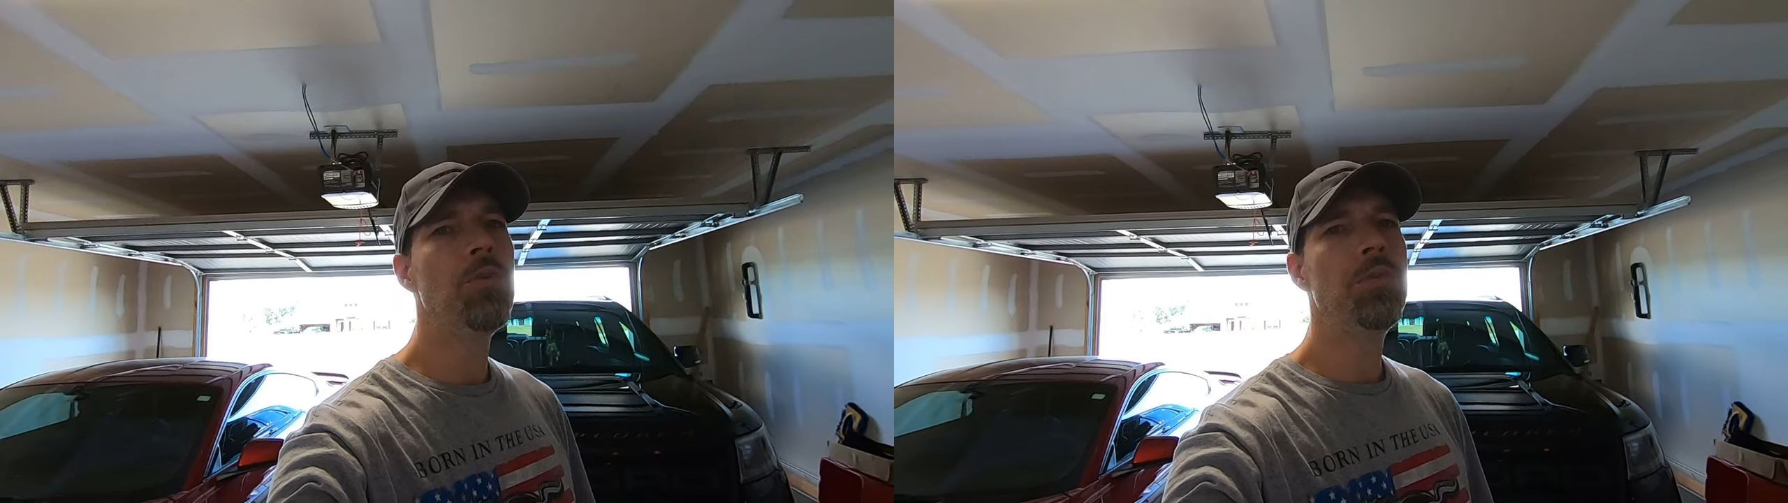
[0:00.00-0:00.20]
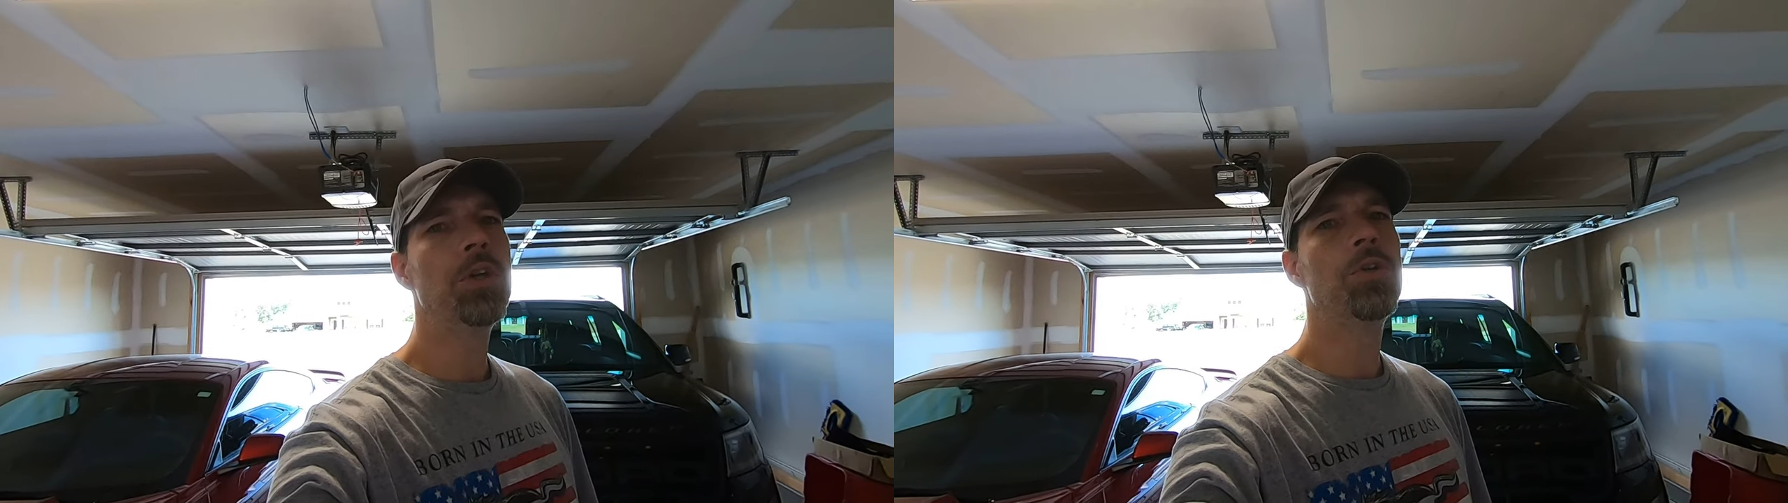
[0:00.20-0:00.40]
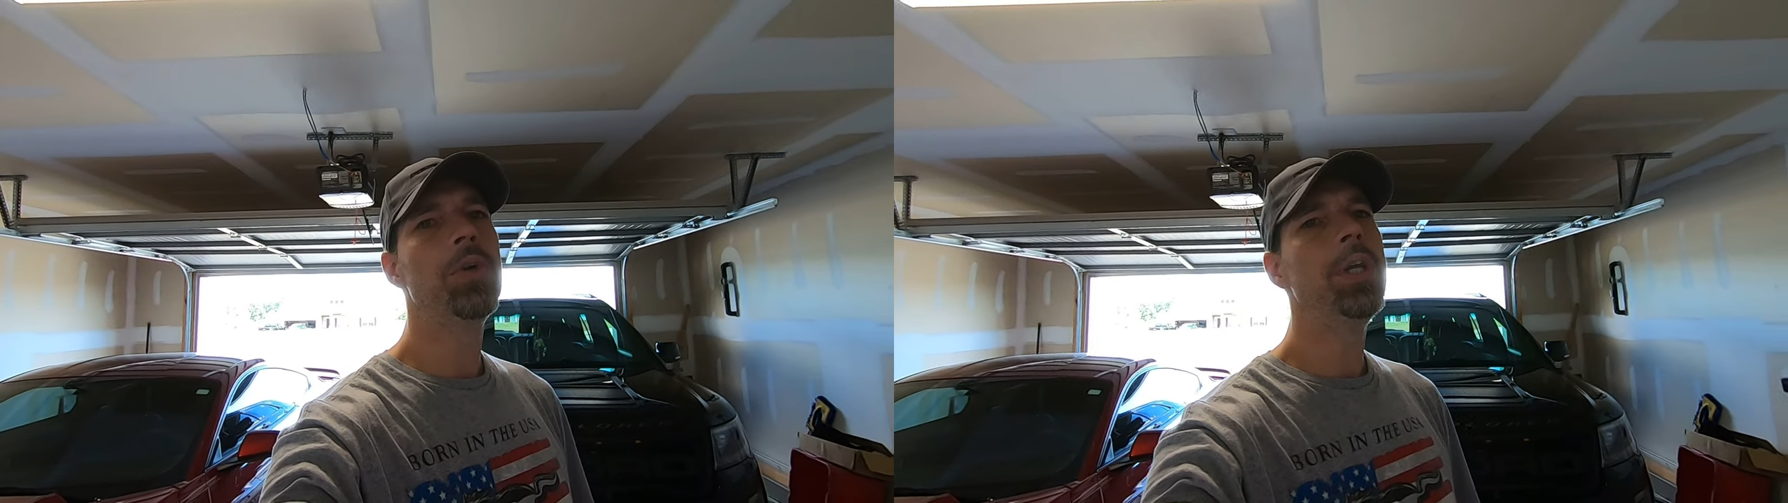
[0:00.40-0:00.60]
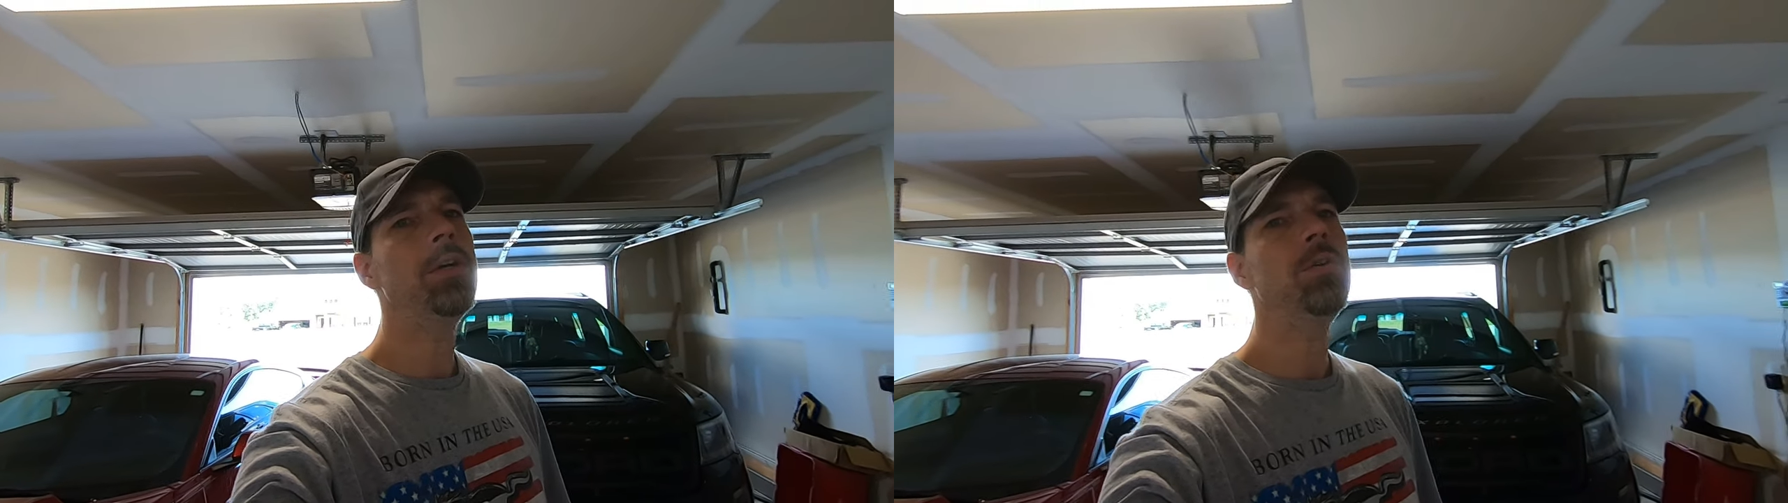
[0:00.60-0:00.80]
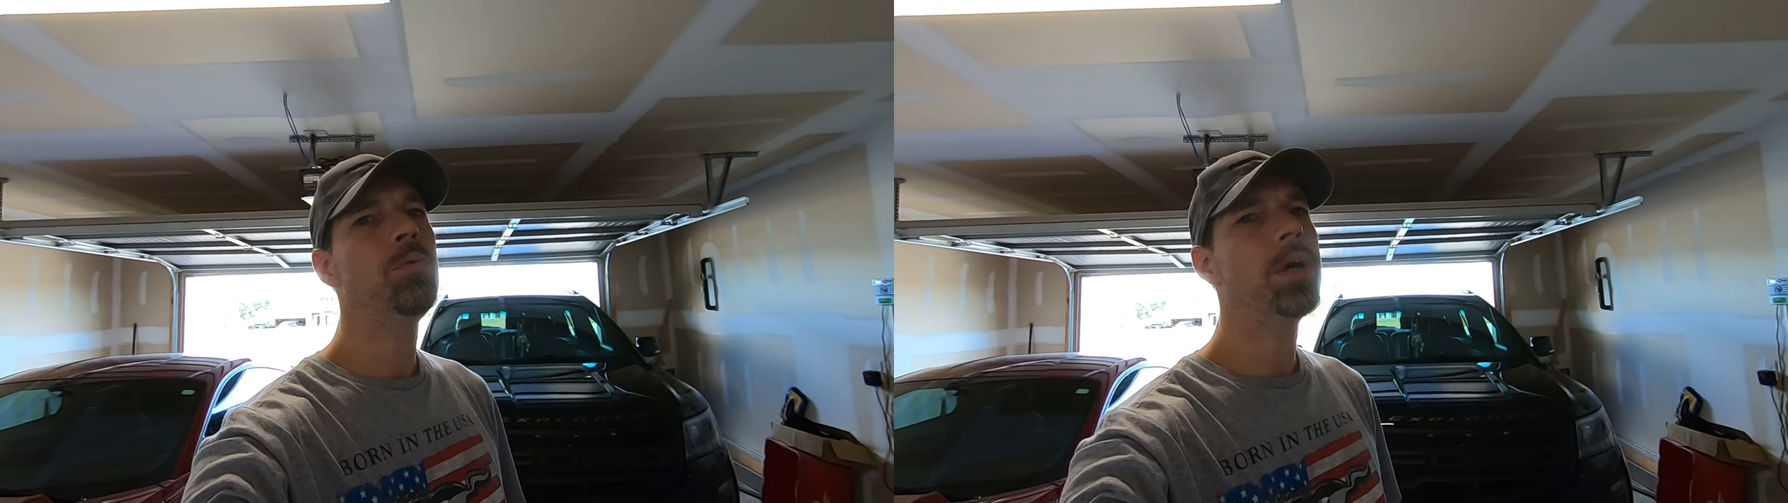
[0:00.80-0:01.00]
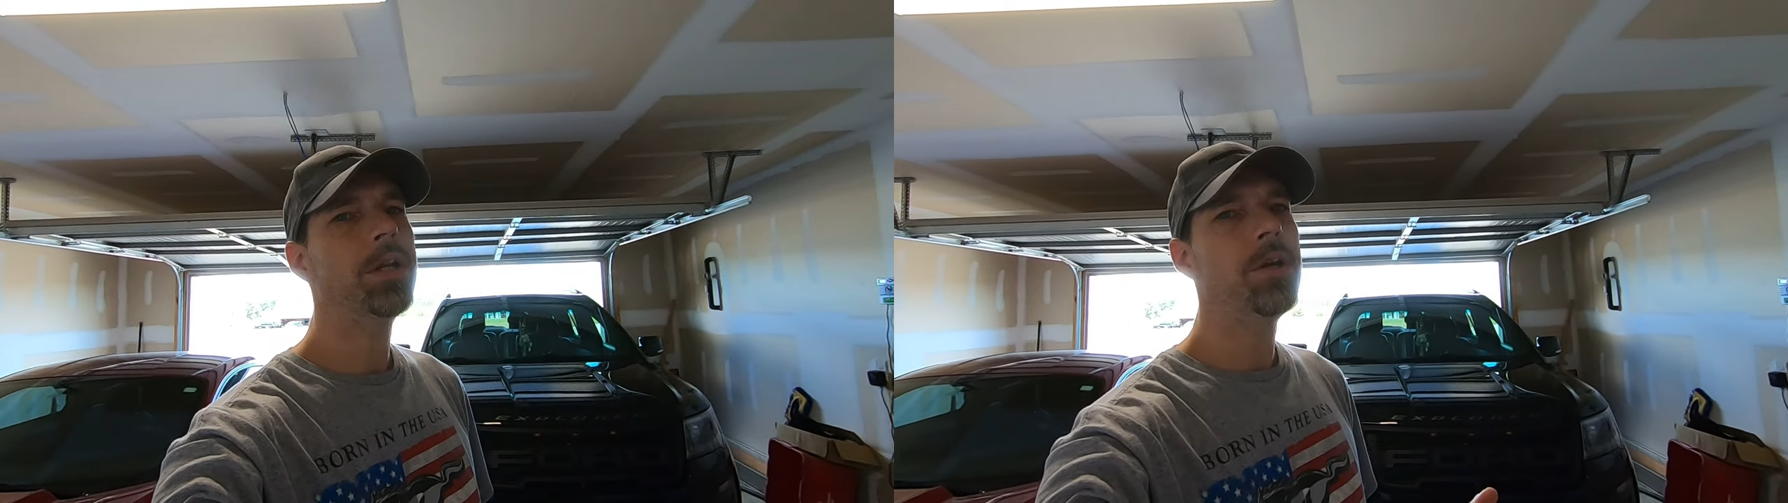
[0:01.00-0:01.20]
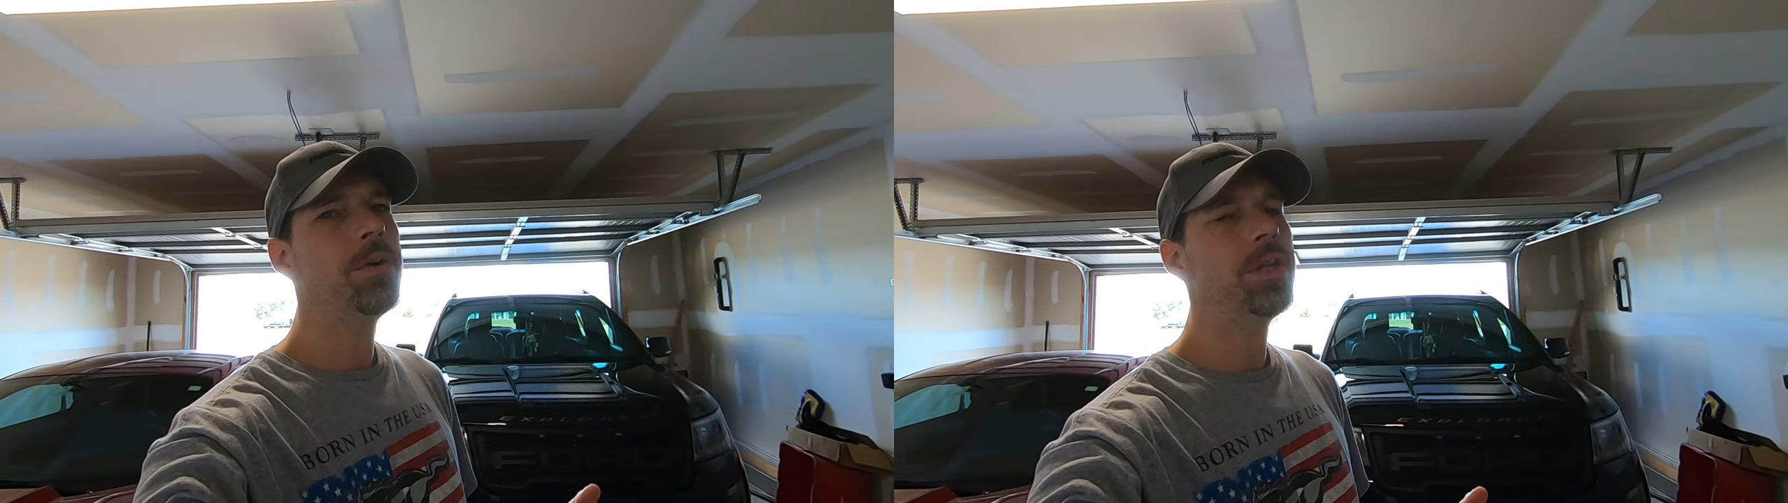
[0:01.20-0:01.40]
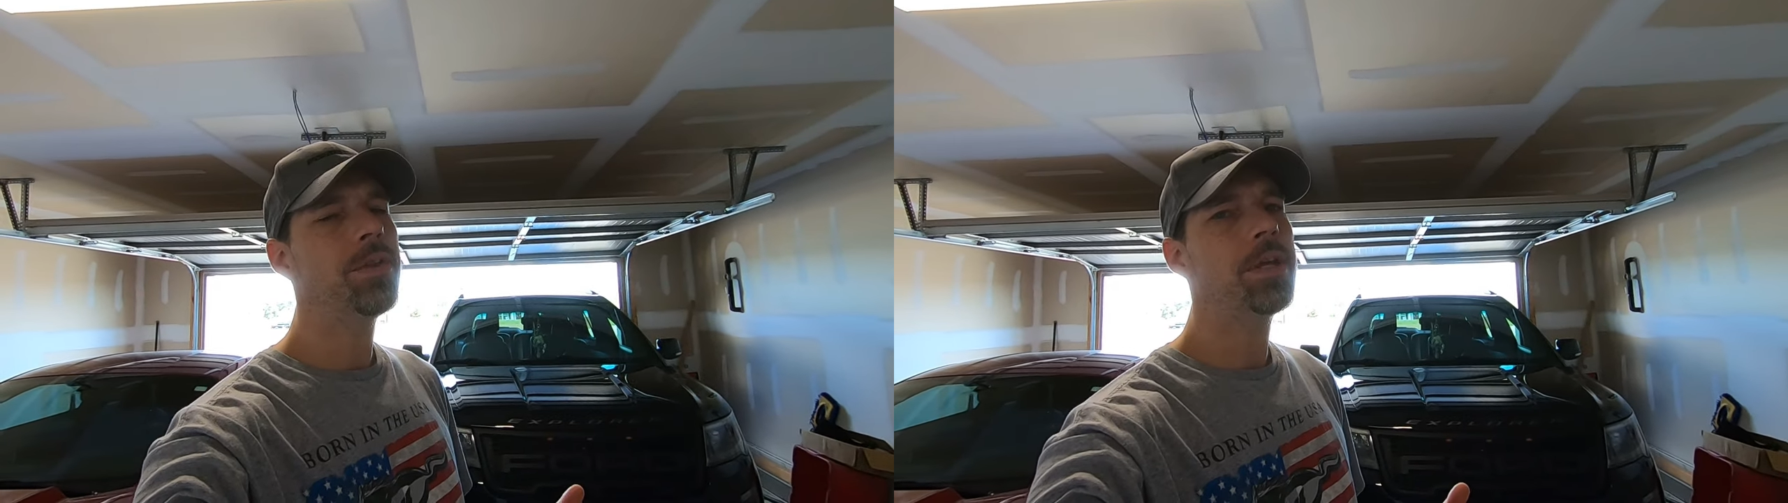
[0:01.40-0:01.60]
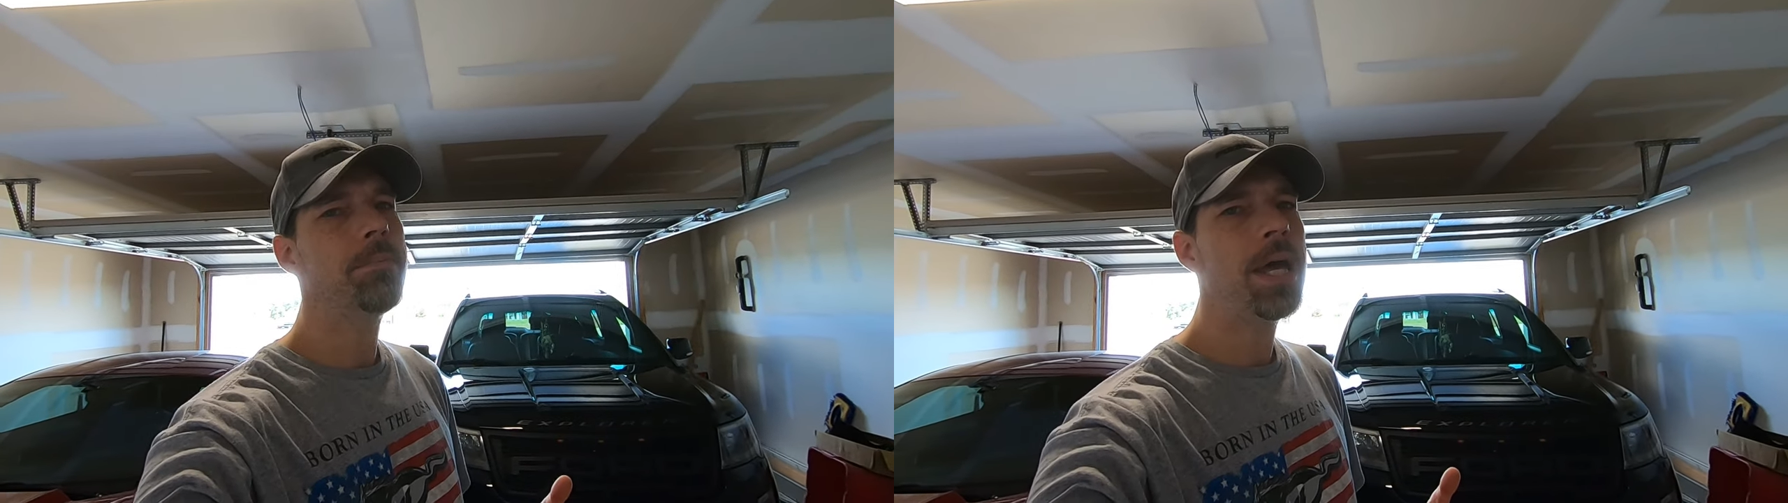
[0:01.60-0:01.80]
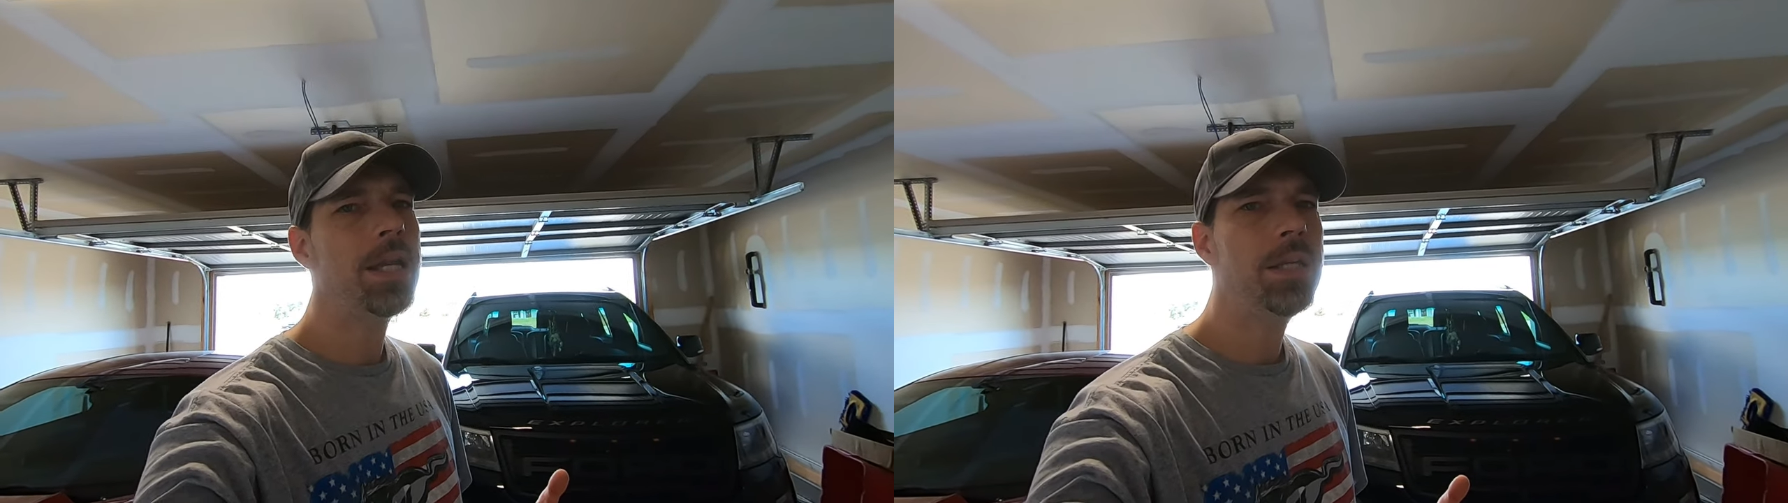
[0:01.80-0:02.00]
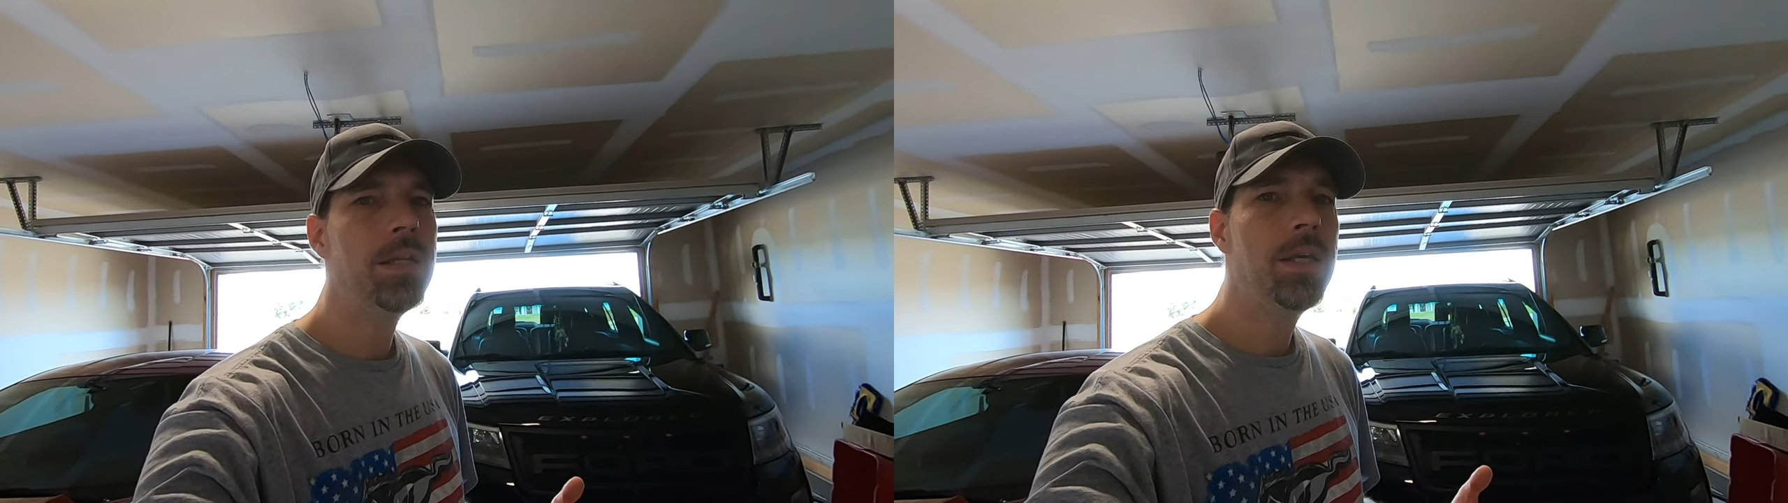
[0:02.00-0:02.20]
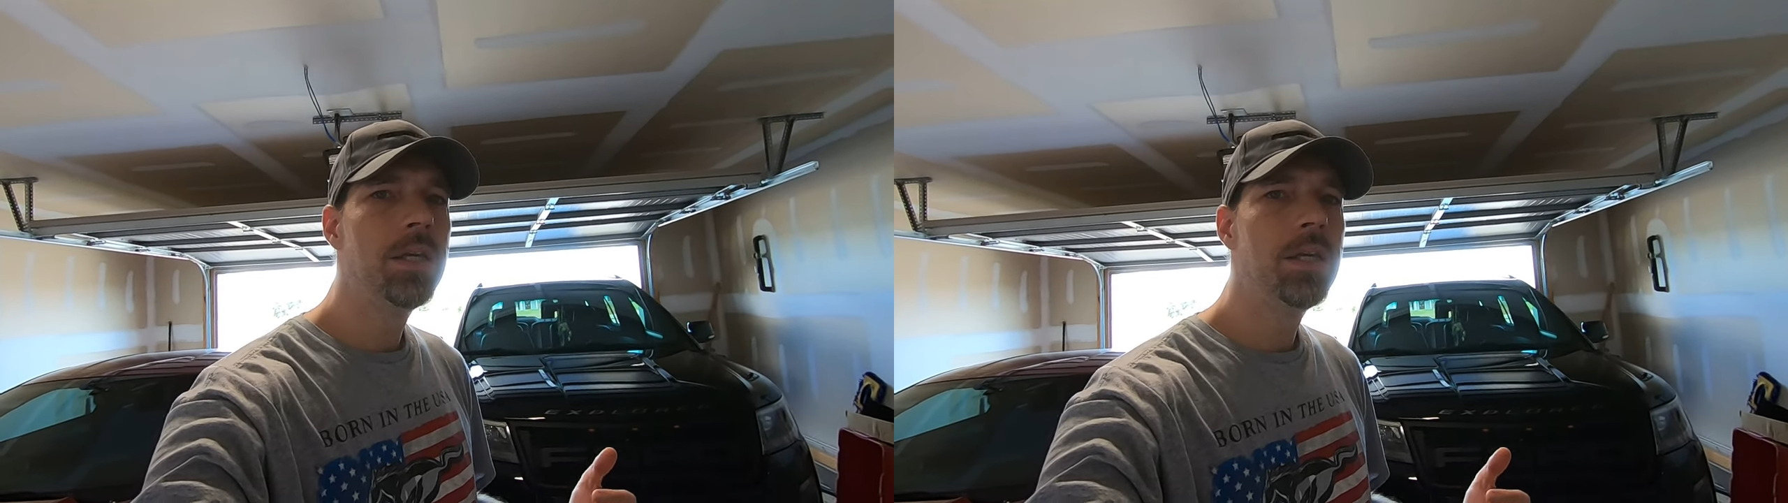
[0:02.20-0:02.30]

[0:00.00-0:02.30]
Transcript: on the grill, want to know anything about it,